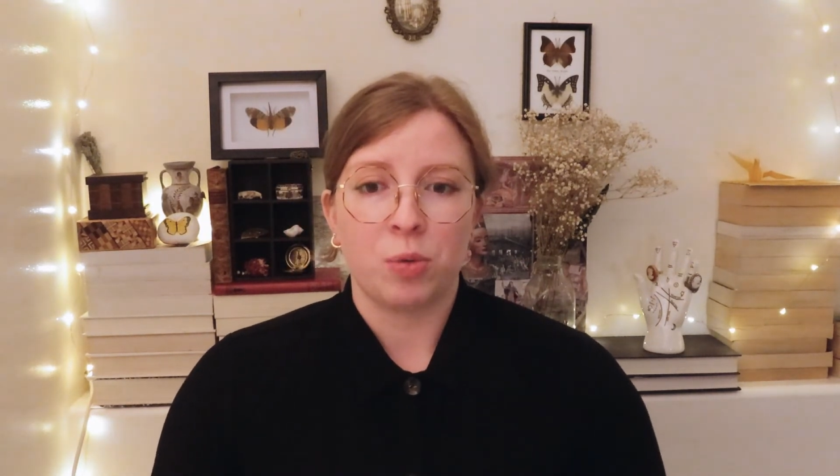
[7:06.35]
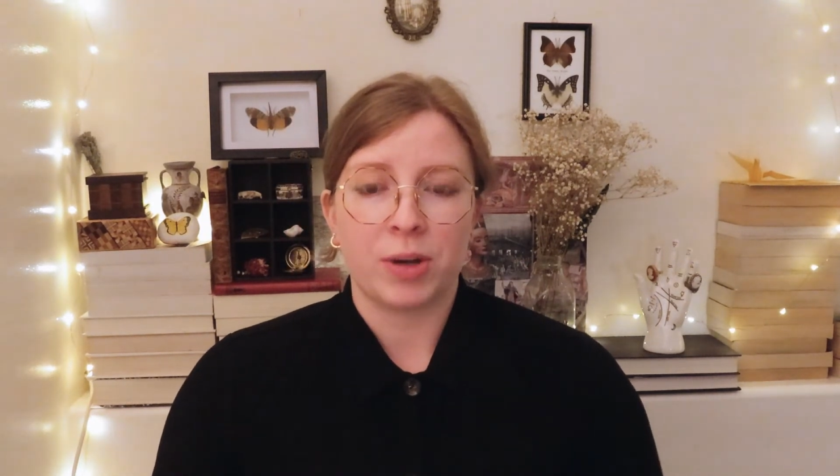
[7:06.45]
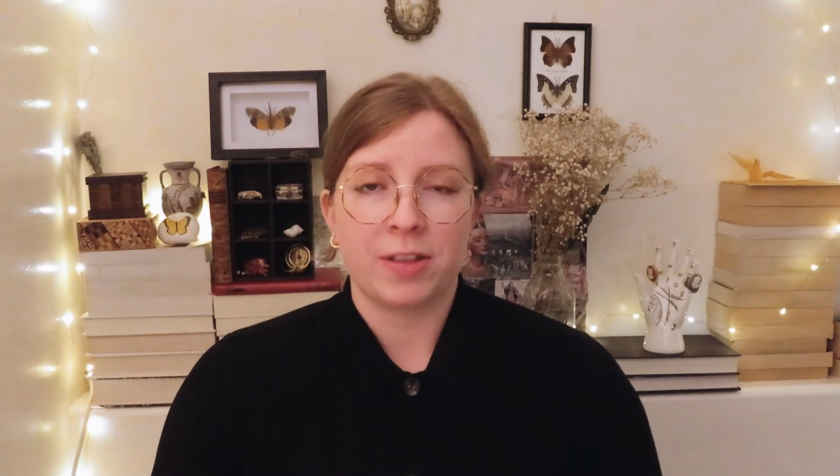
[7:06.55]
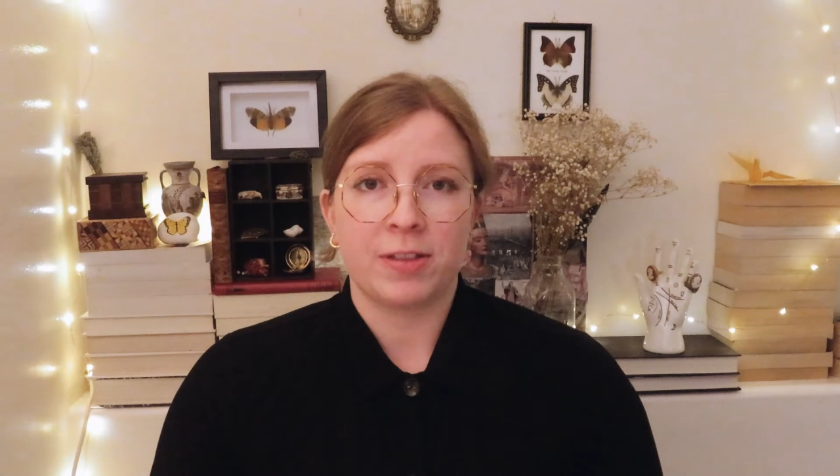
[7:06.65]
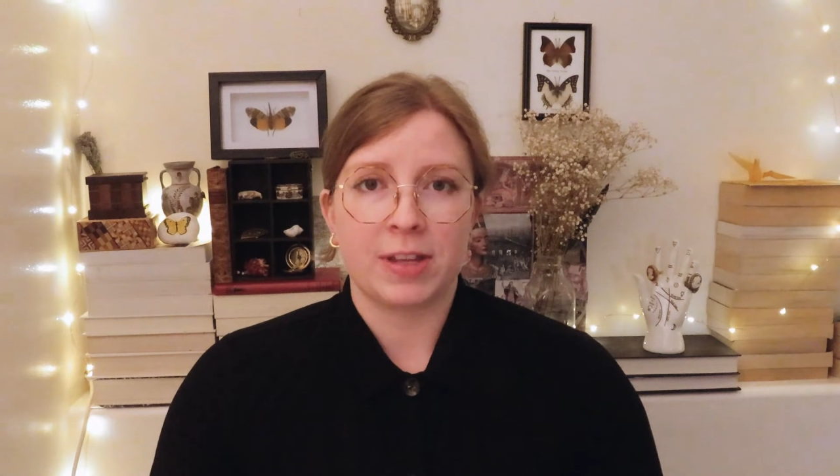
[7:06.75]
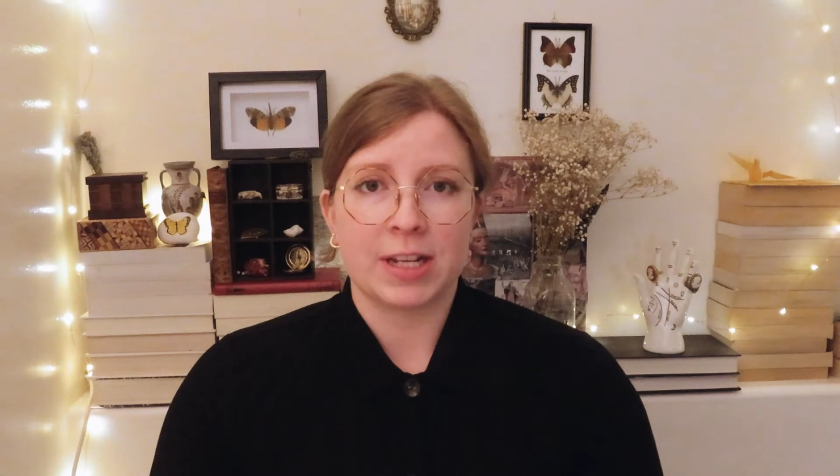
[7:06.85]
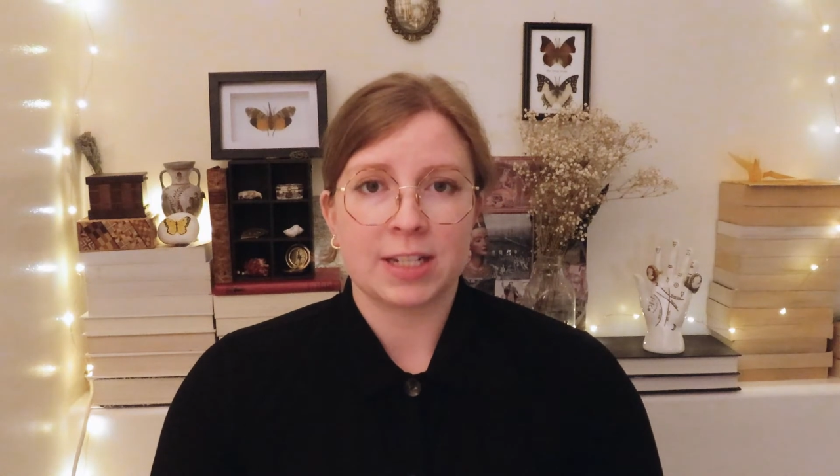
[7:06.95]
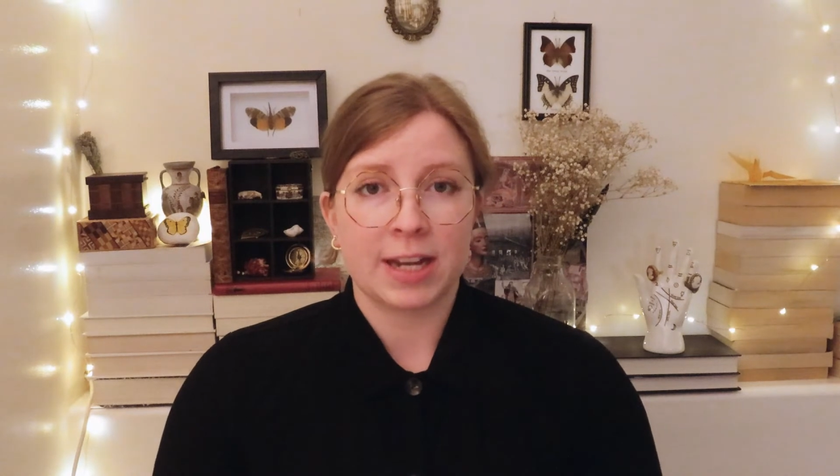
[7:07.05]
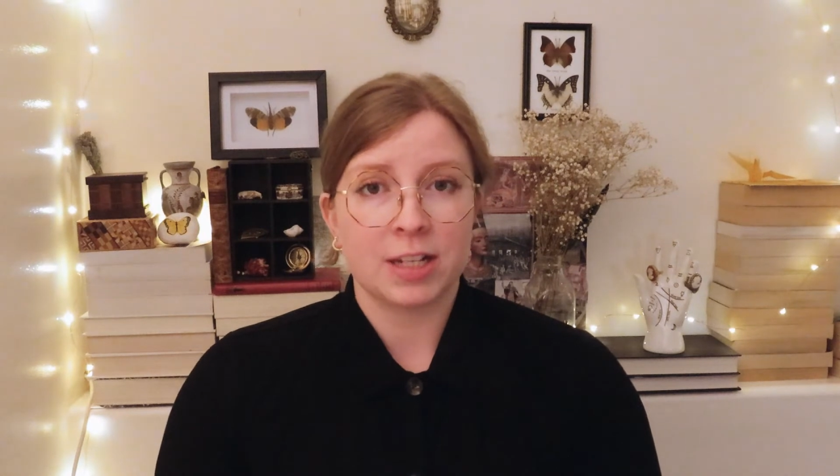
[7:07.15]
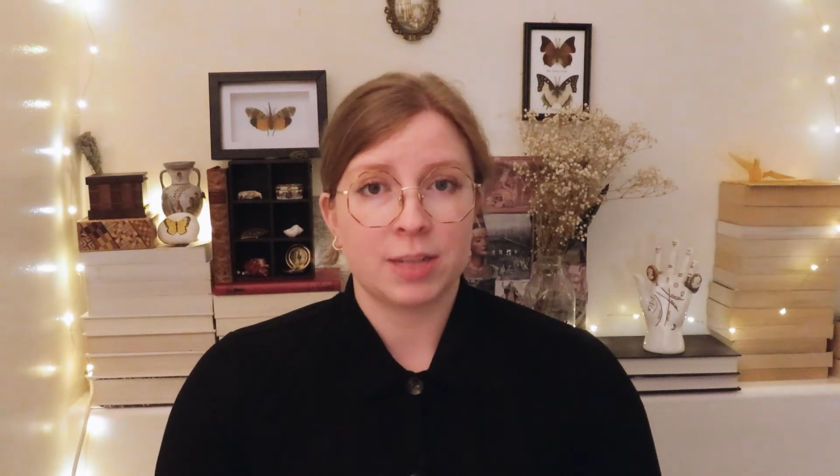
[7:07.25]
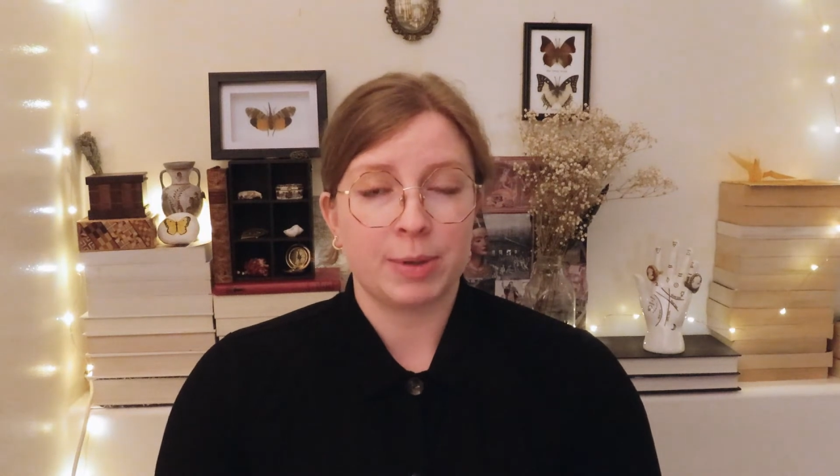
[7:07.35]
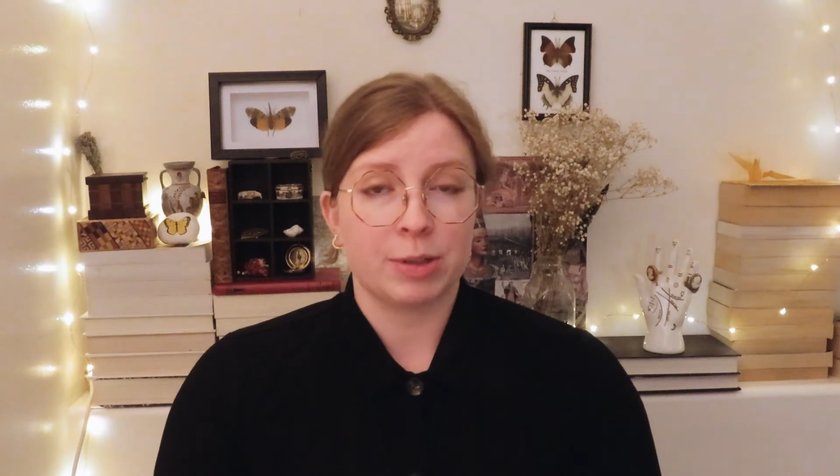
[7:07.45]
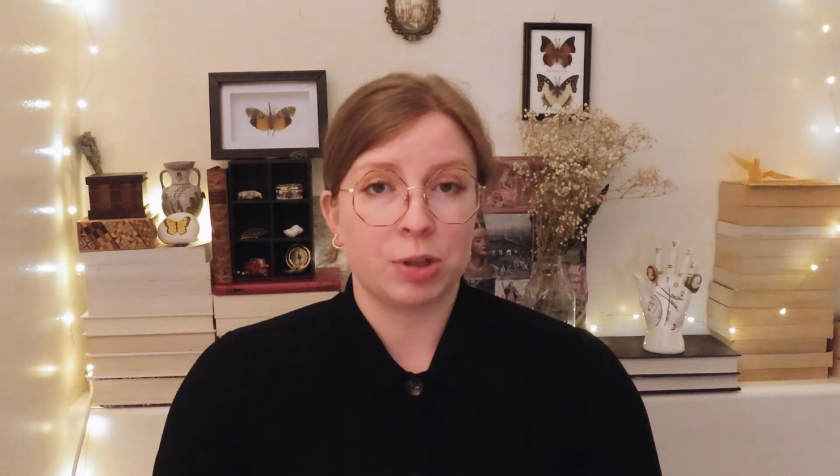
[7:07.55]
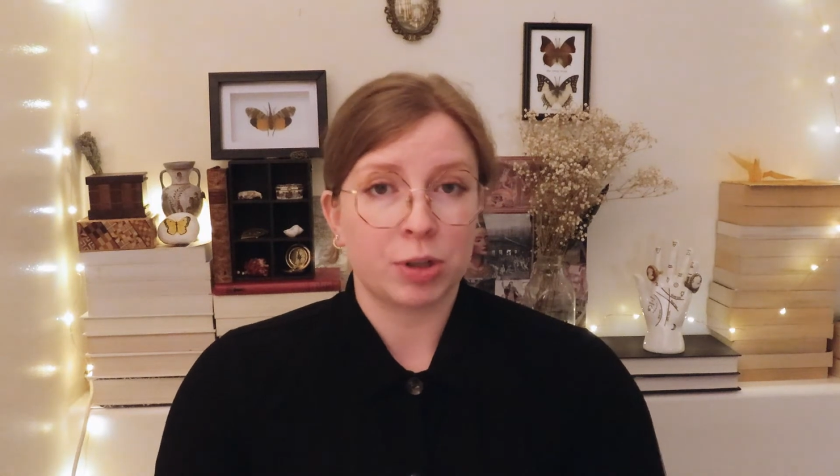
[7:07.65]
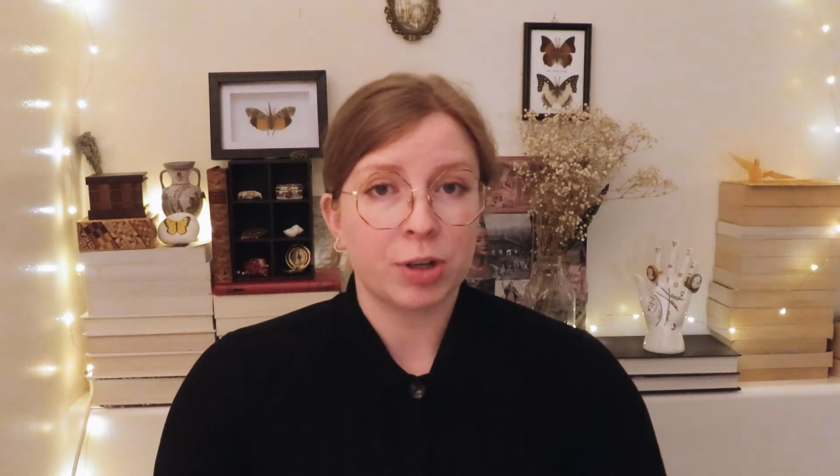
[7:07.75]
with the intent to be able
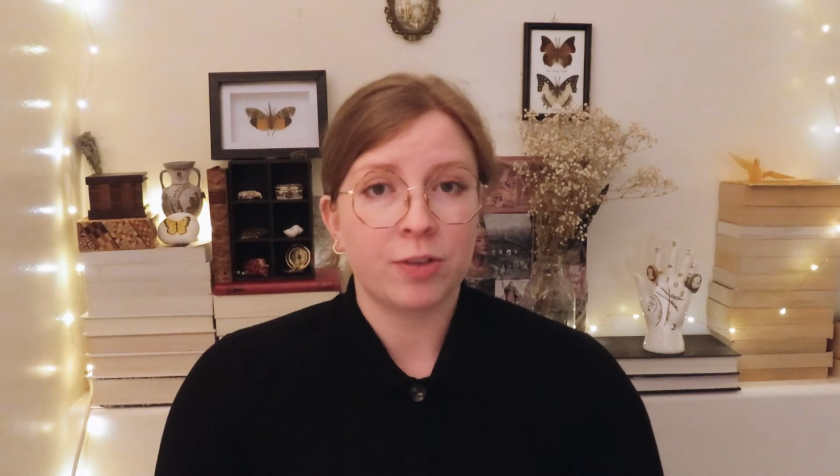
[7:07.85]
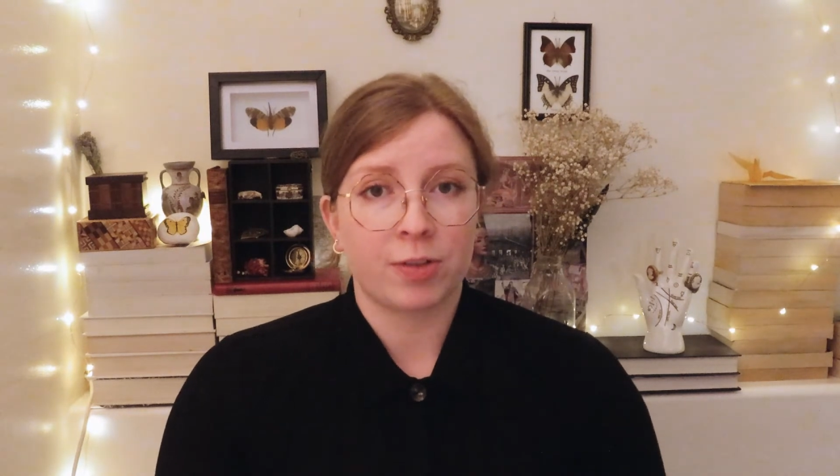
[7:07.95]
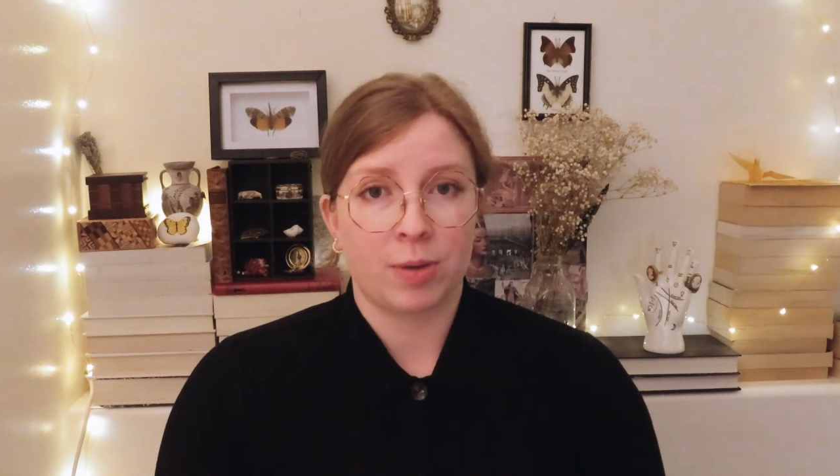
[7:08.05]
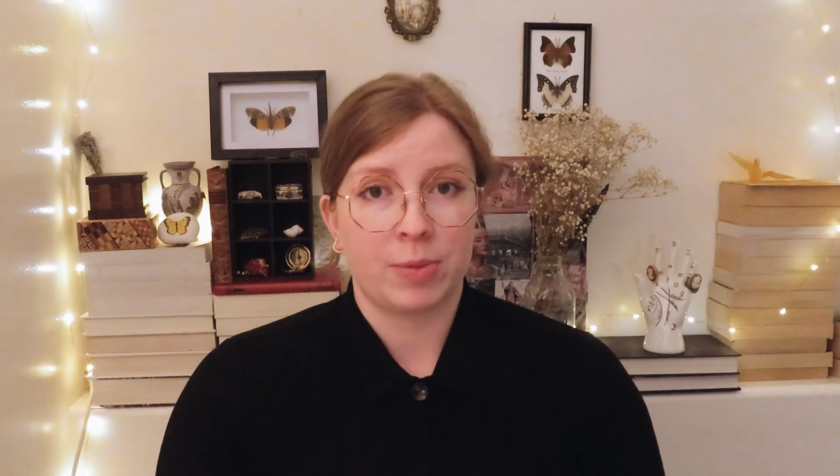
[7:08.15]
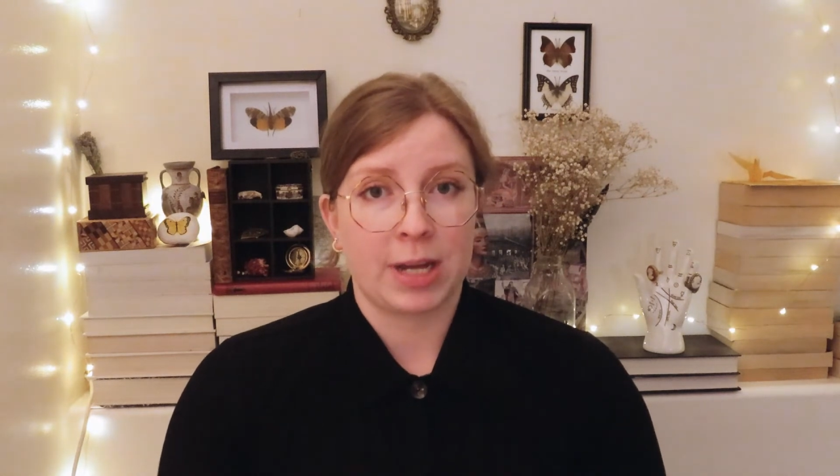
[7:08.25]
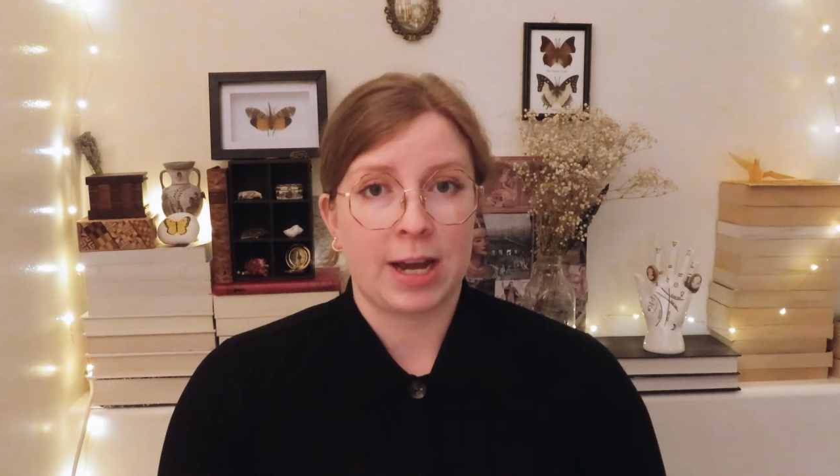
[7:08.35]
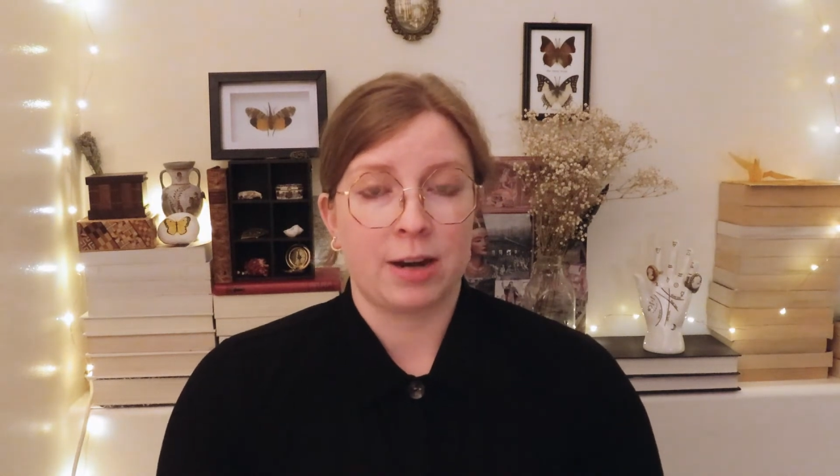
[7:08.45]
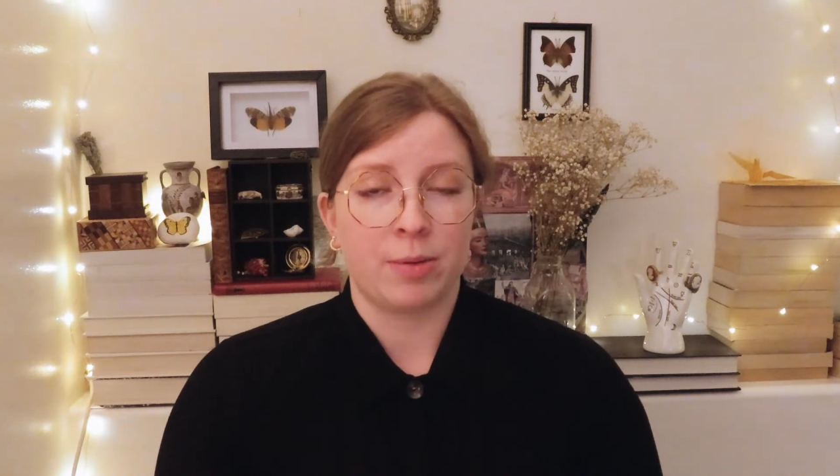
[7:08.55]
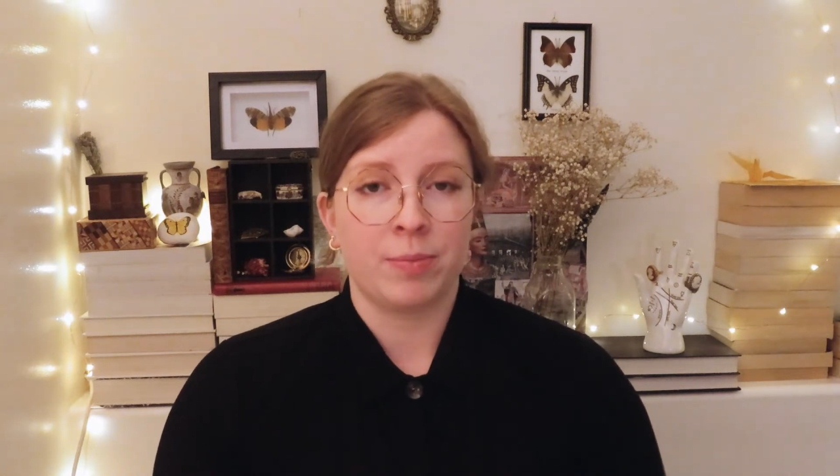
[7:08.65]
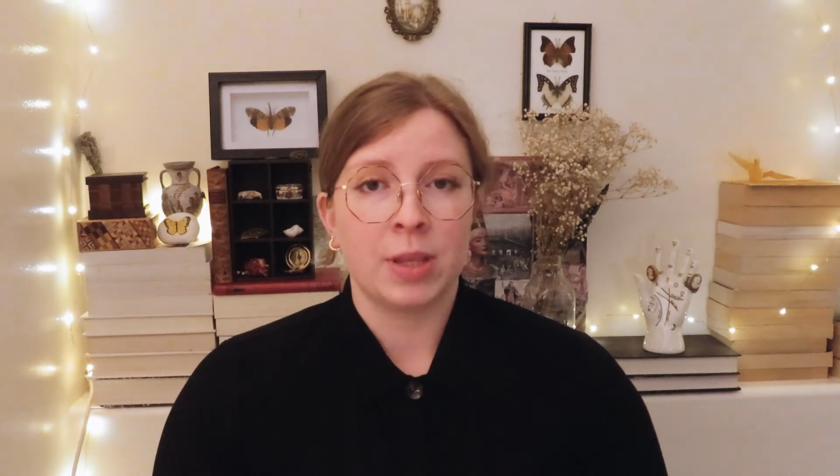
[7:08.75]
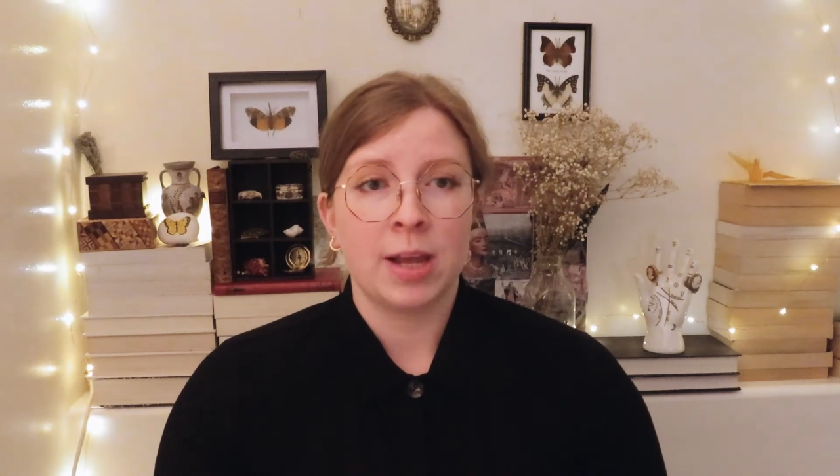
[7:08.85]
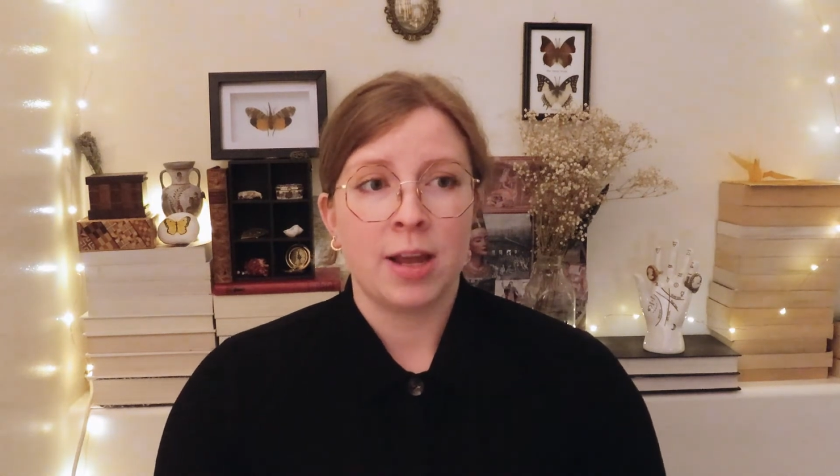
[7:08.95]
to learn from the item.